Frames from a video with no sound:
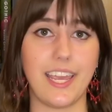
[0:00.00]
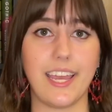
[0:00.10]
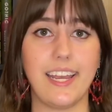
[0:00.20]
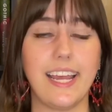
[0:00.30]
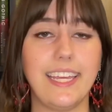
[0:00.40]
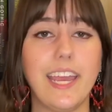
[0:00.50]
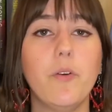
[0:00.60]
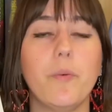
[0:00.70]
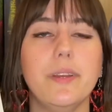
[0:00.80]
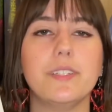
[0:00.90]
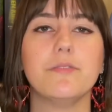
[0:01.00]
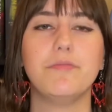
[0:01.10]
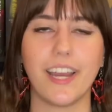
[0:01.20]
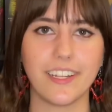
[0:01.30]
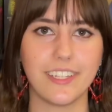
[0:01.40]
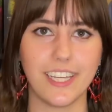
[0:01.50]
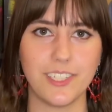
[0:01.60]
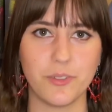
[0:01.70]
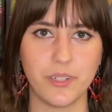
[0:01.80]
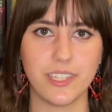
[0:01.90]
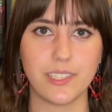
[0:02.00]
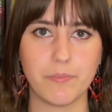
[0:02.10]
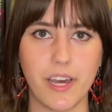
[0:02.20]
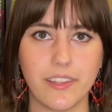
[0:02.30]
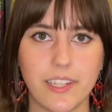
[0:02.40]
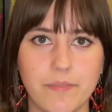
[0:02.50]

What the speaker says: and I can't wait to finally get to it this month.